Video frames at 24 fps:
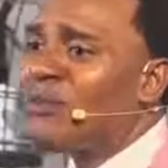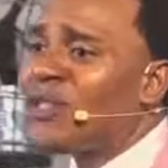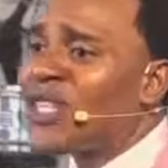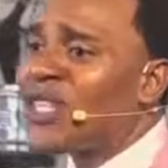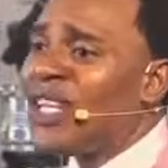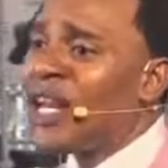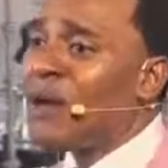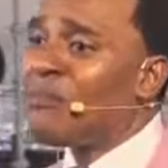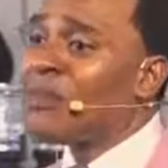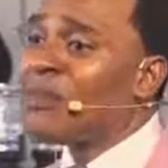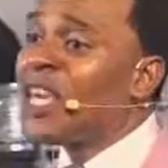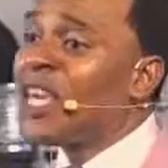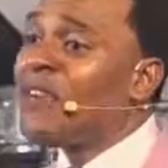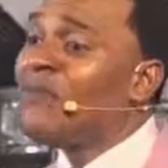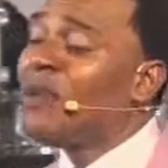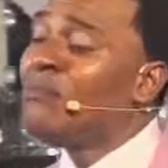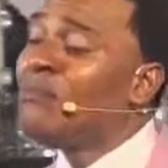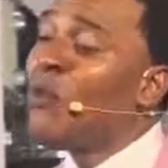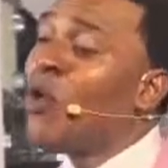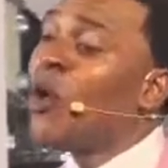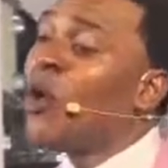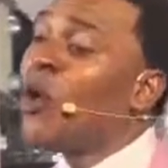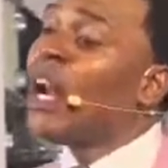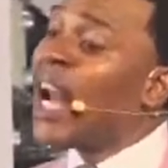I'm giving more
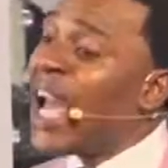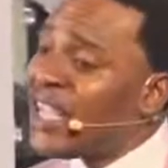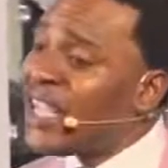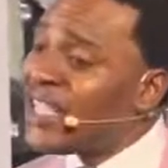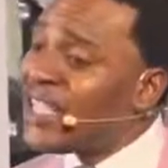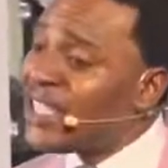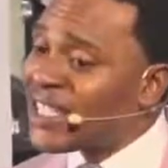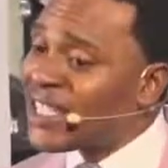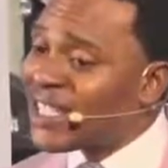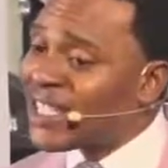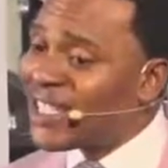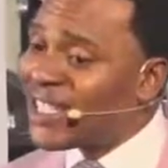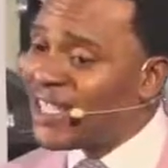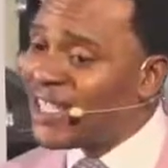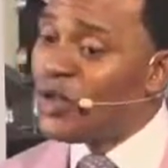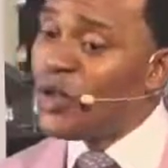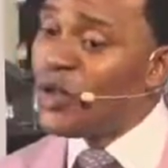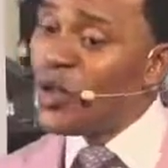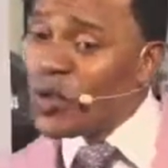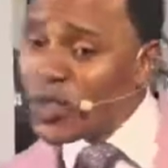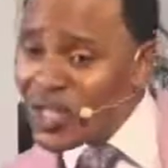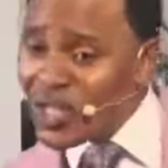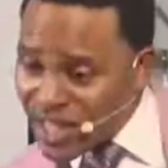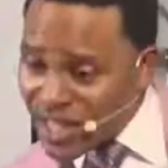light. You will
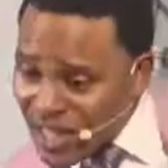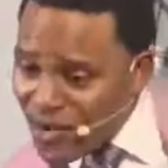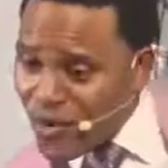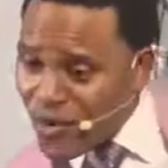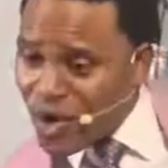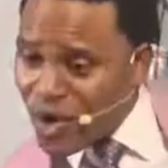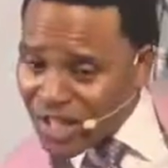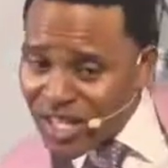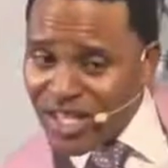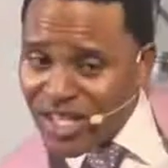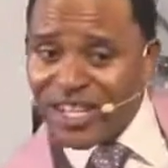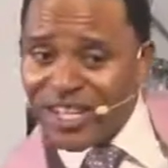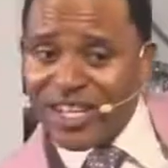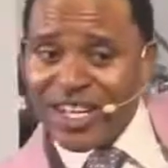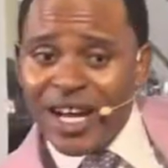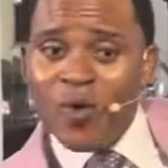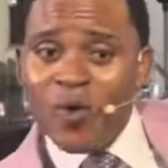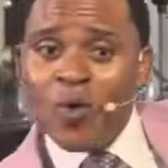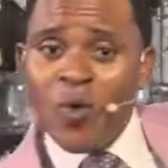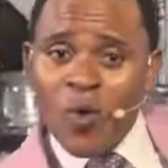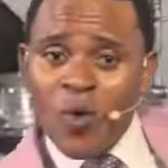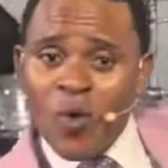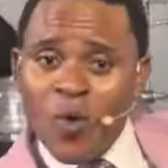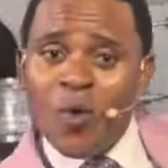see what the,
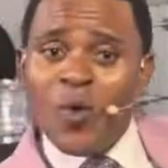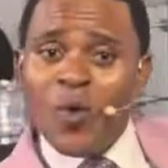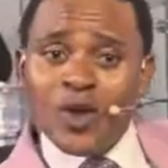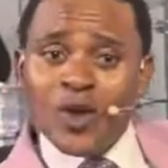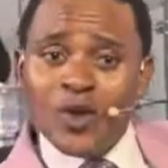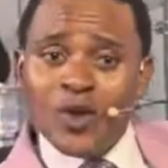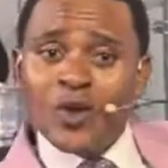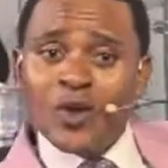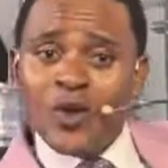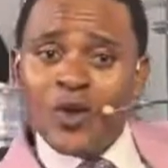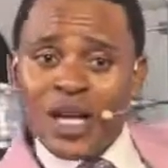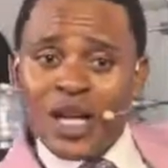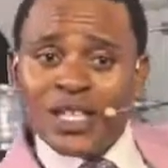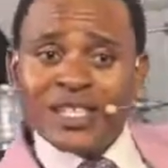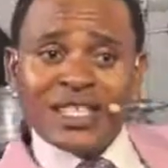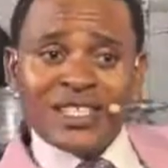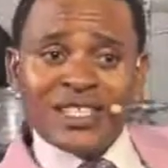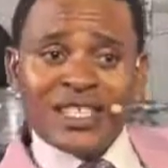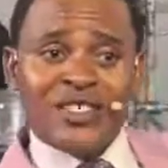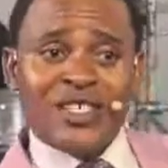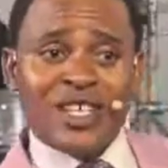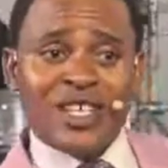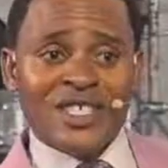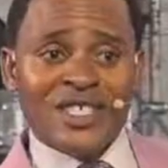we're going to look at another
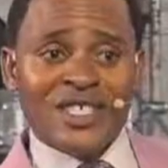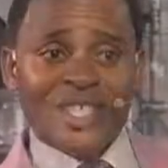translation.